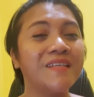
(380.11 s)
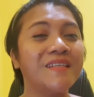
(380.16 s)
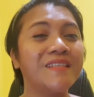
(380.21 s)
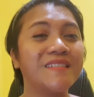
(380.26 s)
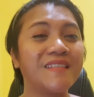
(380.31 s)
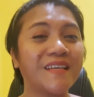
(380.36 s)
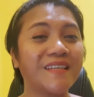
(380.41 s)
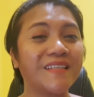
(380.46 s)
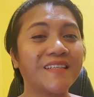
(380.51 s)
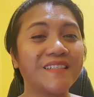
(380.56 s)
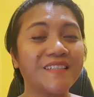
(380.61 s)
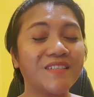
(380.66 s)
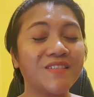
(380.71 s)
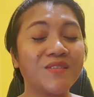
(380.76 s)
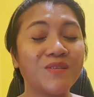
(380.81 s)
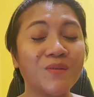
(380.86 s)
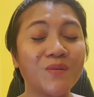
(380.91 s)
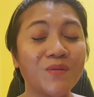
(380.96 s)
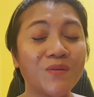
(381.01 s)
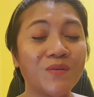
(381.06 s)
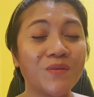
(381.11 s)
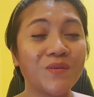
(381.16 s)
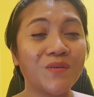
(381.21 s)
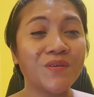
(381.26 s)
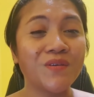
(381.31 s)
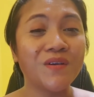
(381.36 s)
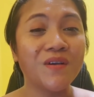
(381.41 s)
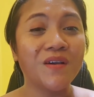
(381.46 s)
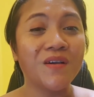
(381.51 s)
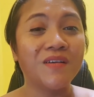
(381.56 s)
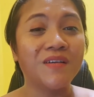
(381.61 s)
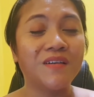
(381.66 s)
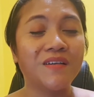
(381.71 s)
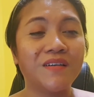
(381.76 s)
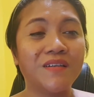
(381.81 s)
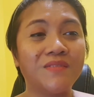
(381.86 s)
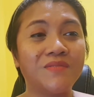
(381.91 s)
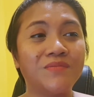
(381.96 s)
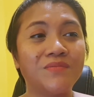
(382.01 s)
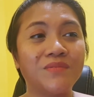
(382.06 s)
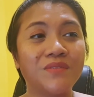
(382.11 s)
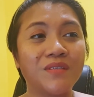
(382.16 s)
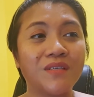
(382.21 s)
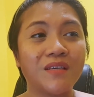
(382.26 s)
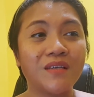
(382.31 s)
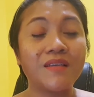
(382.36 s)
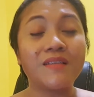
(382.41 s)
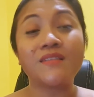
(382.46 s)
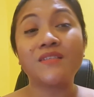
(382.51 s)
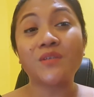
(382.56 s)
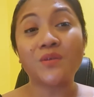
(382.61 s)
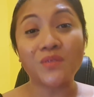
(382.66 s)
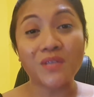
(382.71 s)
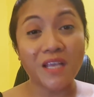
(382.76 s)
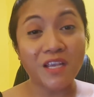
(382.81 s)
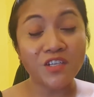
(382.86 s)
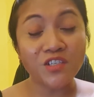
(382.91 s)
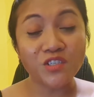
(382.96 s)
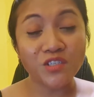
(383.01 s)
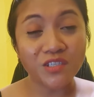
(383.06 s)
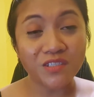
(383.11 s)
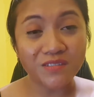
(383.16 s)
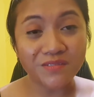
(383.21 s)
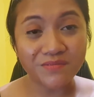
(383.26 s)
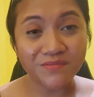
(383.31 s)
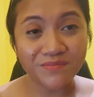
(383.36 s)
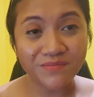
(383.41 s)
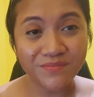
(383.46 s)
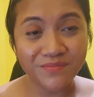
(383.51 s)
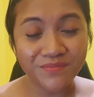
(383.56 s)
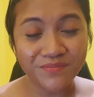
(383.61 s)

Second is your intonation.